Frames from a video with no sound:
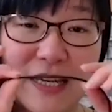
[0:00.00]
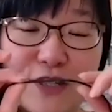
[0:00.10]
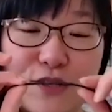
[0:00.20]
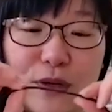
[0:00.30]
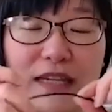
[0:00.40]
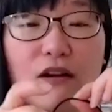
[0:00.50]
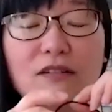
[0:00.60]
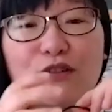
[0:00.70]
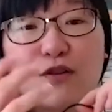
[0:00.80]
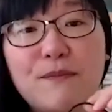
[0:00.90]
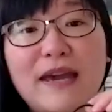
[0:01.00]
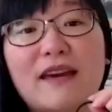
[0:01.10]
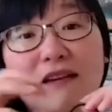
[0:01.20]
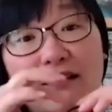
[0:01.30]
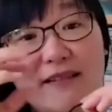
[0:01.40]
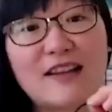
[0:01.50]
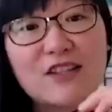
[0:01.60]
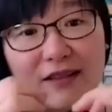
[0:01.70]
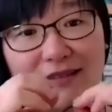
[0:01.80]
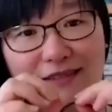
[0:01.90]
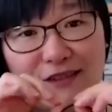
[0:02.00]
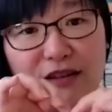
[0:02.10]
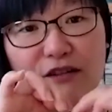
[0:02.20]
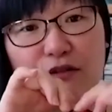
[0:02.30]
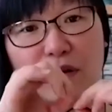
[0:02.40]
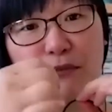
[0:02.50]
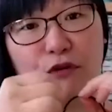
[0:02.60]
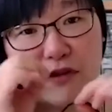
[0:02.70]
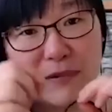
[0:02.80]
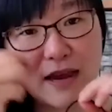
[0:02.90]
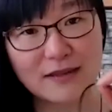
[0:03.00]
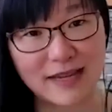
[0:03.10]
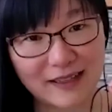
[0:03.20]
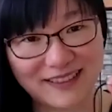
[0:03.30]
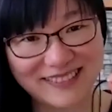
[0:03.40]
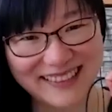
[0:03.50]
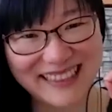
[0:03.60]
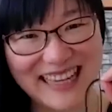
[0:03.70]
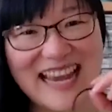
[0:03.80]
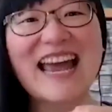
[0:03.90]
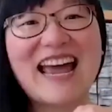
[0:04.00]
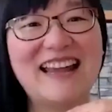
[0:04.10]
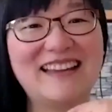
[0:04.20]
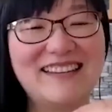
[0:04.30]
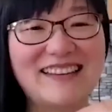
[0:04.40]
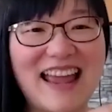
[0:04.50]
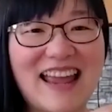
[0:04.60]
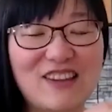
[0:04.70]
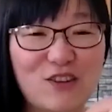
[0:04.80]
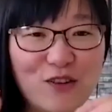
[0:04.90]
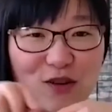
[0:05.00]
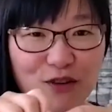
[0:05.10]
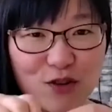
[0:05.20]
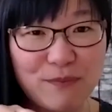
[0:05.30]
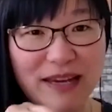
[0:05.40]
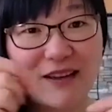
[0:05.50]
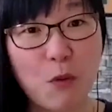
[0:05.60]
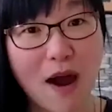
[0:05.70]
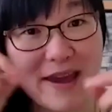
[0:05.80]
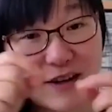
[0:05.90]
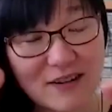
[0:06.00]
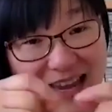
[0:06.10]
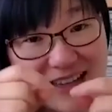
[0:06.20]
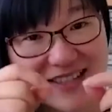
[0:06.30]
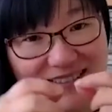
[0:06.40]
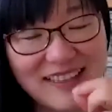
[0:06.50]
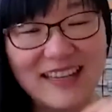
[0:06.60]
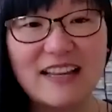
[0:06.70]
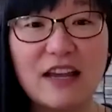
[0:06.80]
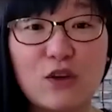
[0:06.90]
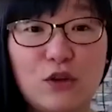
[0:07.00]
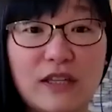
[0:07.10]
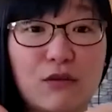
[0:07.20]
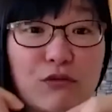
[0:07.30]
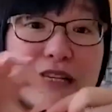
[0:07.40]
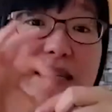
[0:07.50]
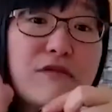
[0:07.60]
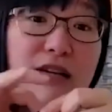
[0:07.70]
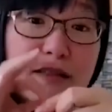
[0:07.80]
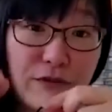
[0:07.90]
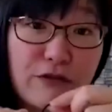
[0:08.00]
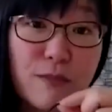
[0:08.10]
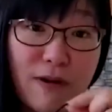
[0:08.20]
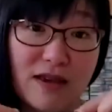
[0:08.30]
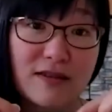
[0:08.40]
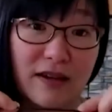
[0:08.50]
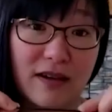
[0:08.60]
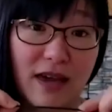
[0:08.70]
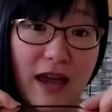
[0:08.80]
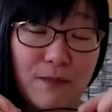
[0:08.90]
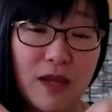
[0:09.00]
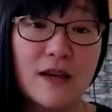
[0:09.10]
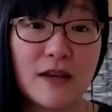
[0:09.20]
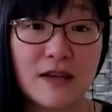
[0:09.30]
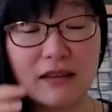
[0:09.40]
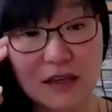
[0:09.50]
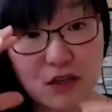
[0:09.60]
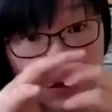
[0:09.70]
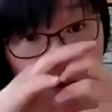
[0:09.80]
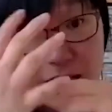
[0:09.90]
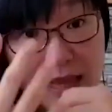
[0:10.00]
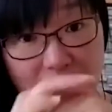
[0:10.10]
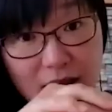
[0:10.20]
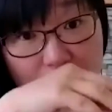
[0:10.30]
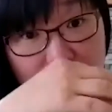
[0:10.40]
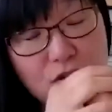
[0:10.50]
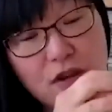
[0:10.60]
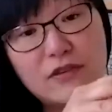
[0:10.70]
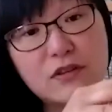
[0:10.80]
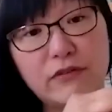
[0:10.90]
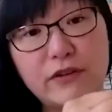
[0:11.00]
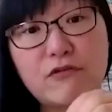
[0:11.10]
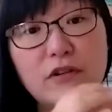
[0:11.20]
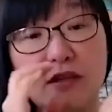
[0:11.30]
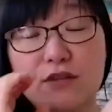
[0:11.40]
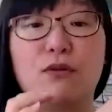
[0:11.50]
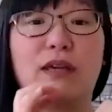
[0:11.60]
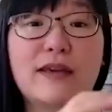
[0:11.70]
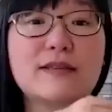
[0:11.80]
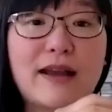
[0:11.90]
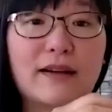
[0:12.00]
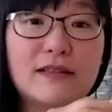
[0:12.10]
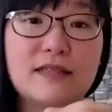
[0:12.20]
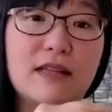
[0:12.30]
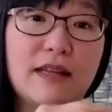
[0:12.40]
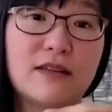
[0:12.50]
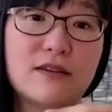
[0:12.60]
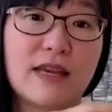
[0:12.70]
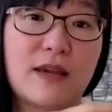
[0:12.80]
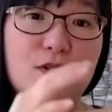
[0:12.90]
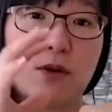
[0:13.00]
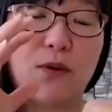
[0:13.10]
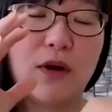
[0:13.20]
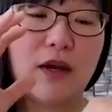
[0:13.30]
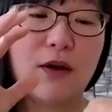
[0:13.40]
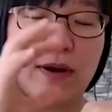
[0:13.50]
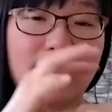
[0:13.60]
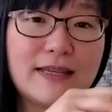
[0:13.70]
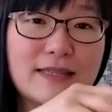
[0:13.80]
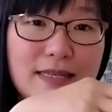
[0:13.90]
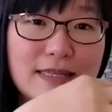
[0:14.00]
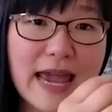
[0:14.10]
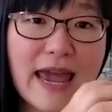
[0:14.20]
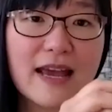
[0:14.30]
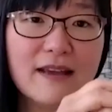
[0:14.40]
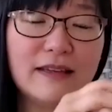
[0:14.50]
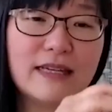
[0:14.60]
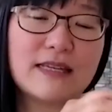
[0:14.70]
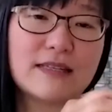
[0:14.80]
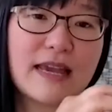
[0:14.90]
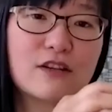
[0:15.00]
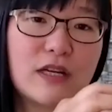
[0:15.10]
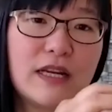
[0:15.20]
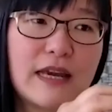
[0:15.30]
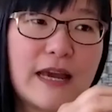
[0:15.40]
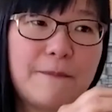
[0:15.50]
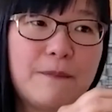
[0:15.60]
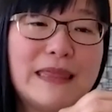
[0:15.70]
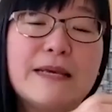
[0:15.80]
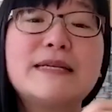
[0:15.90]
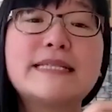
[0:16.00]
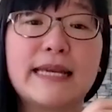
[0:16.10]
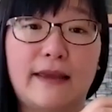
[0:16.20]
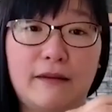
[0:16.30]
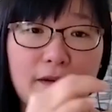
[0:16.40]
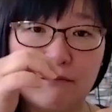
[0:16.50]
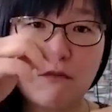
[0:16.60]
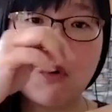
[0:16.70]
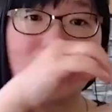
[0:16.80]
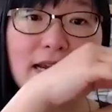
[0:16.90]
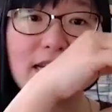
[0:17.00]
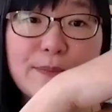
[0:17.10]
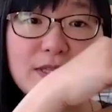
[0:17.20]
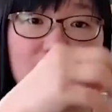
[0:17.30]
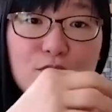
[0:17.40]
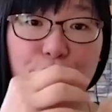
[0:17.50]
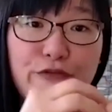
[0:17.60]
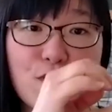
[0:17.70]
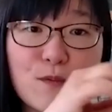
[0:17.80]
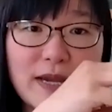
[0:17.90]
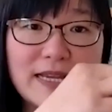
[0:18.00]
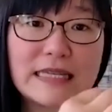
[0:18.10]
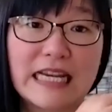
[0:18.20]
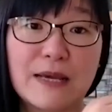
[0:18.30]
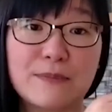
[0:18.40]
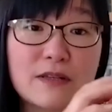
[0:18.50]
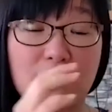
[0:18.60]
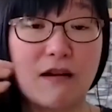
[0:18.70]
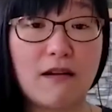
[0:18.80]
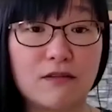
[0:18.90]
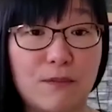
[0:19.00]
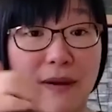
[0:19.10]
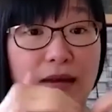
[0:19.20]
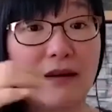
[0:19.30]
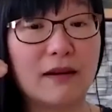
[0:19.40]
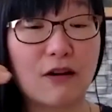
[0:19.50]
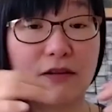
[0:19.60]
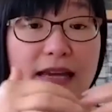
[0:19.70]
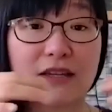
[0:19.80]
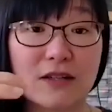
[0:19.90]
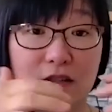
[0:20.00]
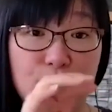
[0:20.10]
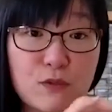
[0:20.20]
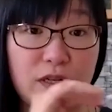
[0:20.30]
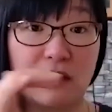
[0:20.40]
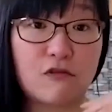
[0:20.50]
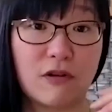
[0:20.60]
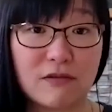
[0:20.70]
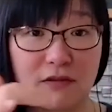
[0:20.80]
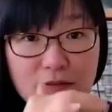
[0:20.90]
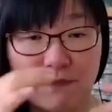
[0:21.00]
So in order to make connection, you need to remove the plastic, and then you make the wire connection, and then you need to reseal it with the plastic again. This sugar layer on the surface of neuron is doing exactly the same. So when it is there, it is actually limiting more synapses to form. And synapses are the main connections between neurons.